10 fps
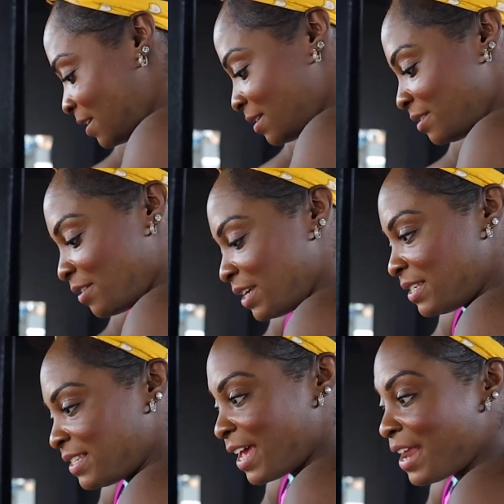So this
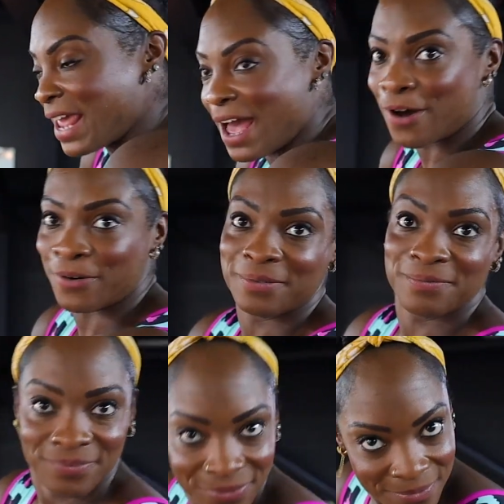is it. Now,
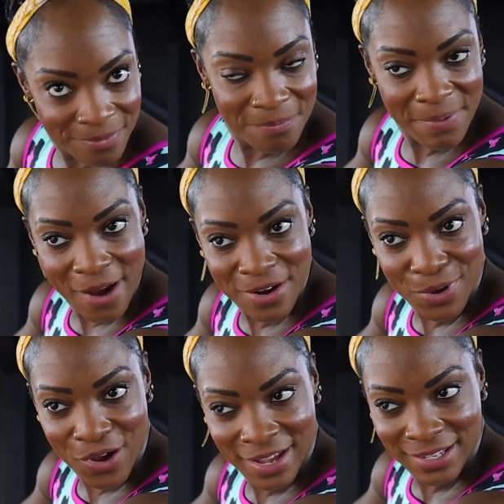bear in
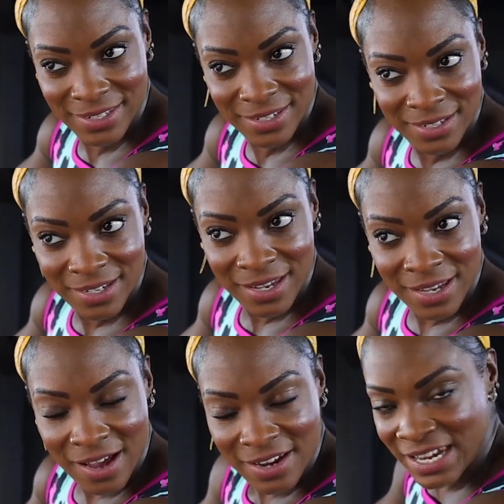mind,
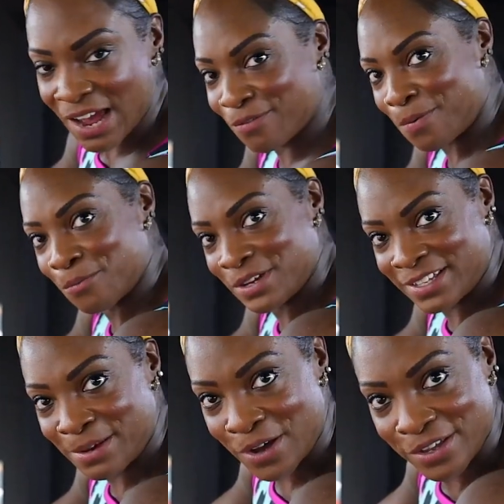I didn't have a problem with
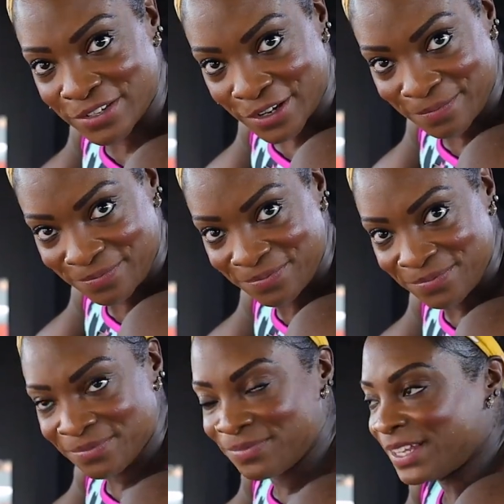Stairmaster.
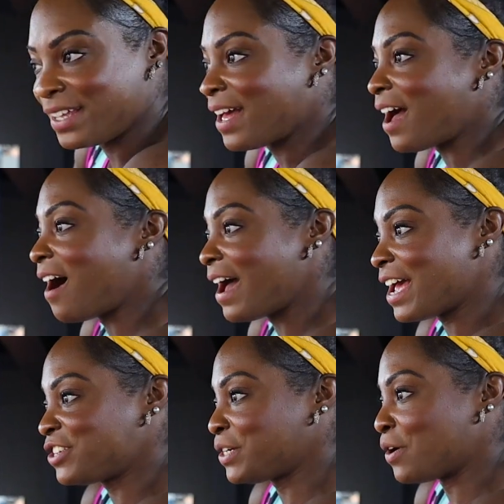I
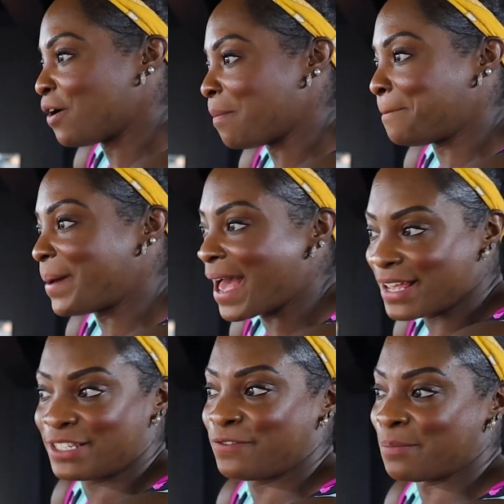actually got
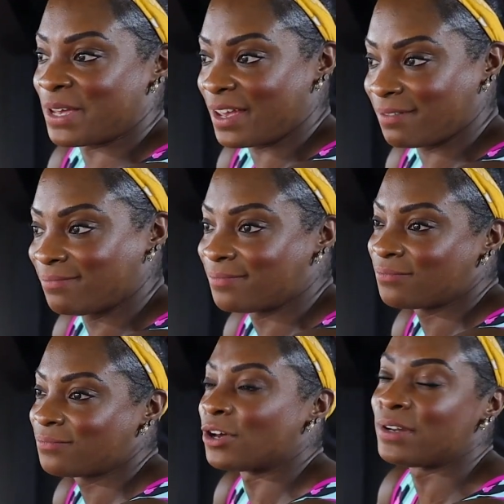banned from it.
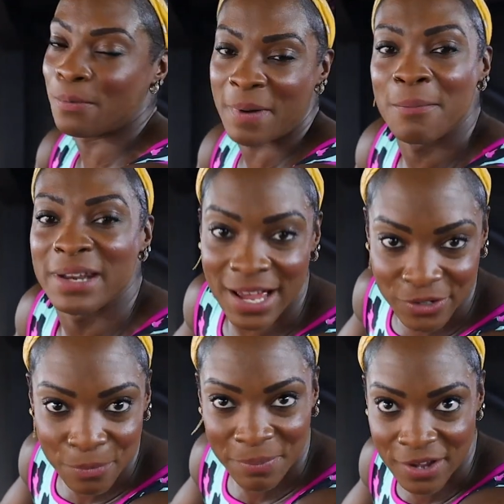Well, not banned, I'm an
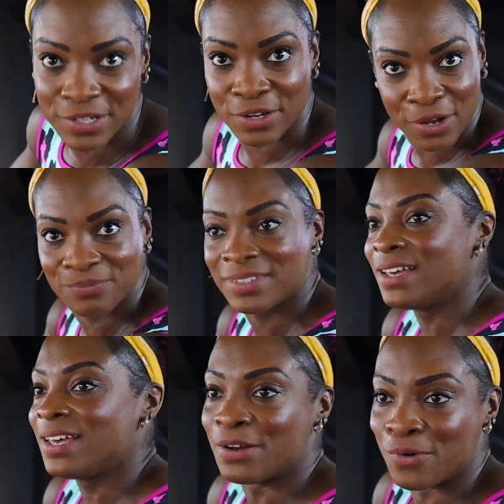adult, but you know,
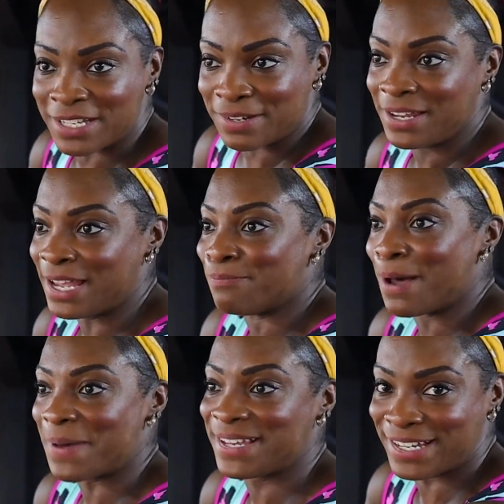it wasn't in
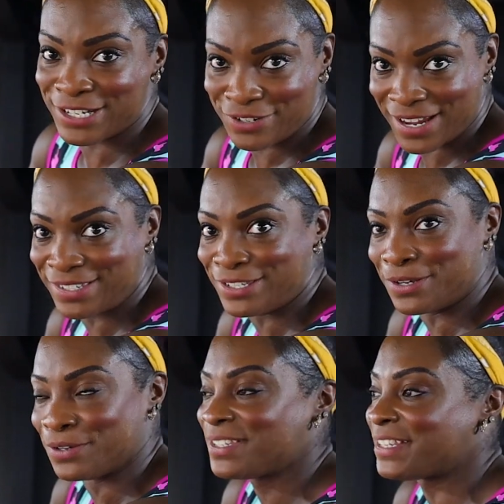my best interest to
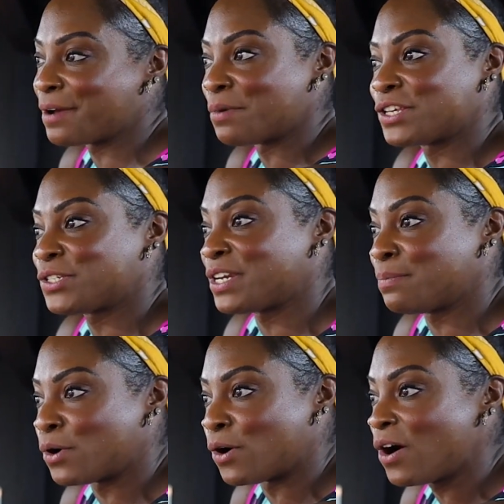do Stairmaster
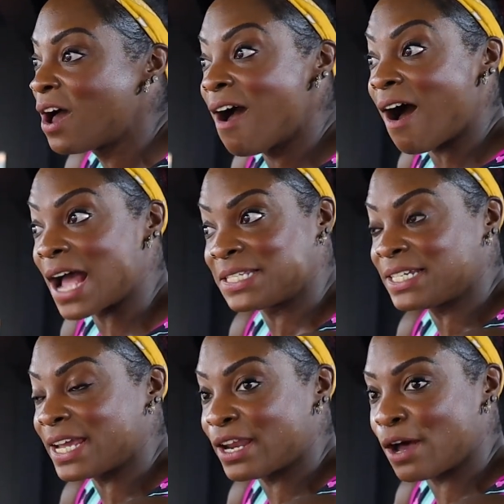anymore. I
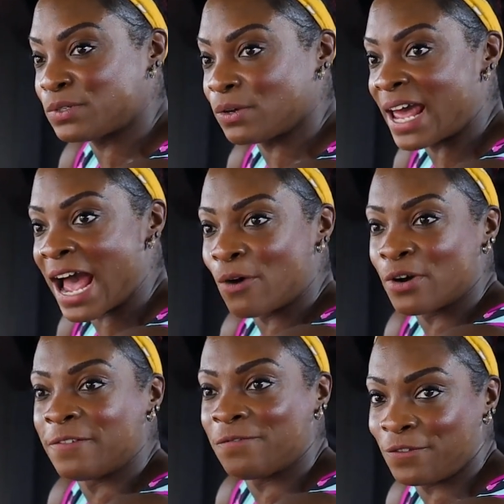did get up to 1
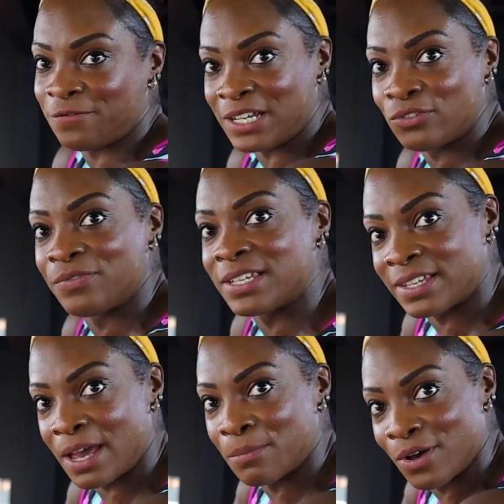hour and 15 on the
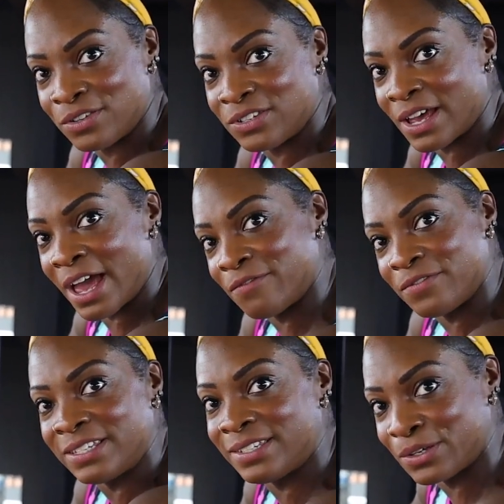Stairmaster
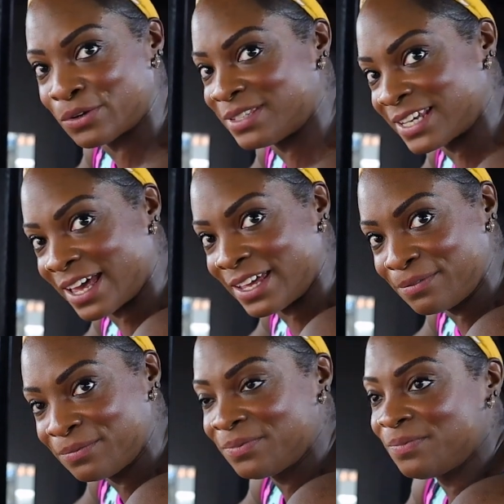every single day
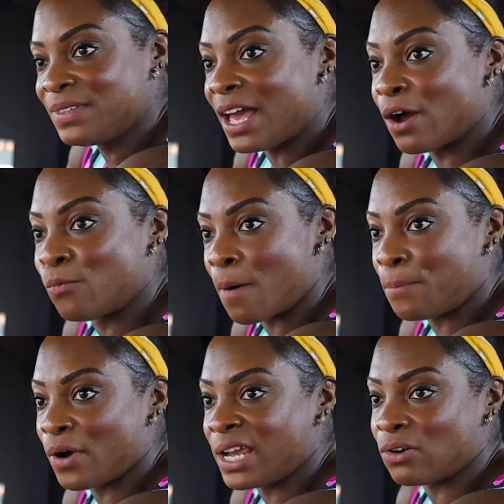at one
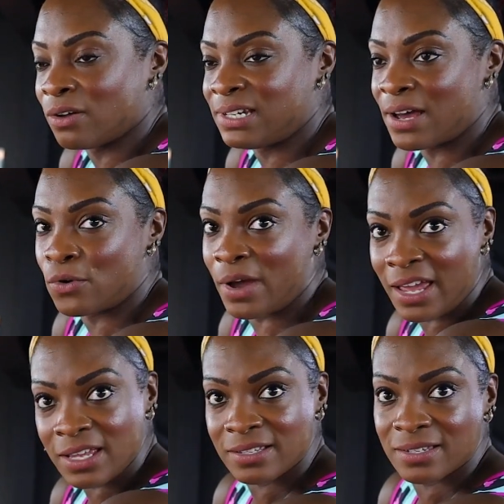point on level
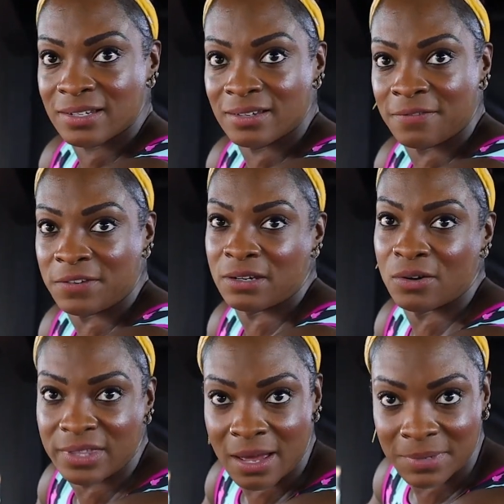8, if you
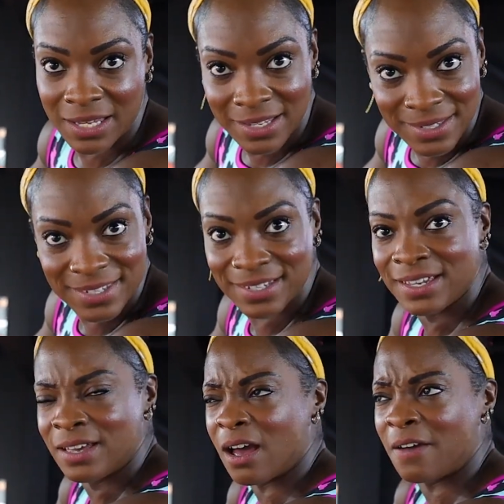know what that means.
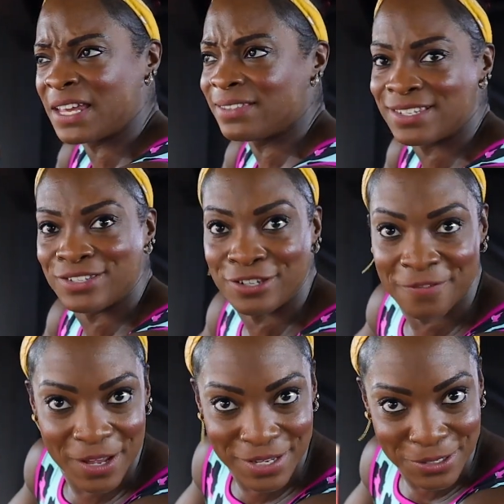I think this is
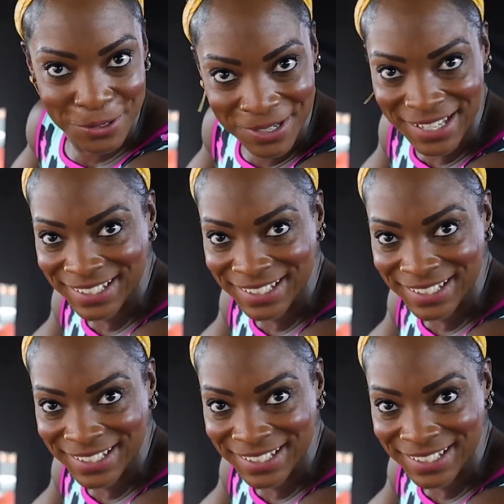universal.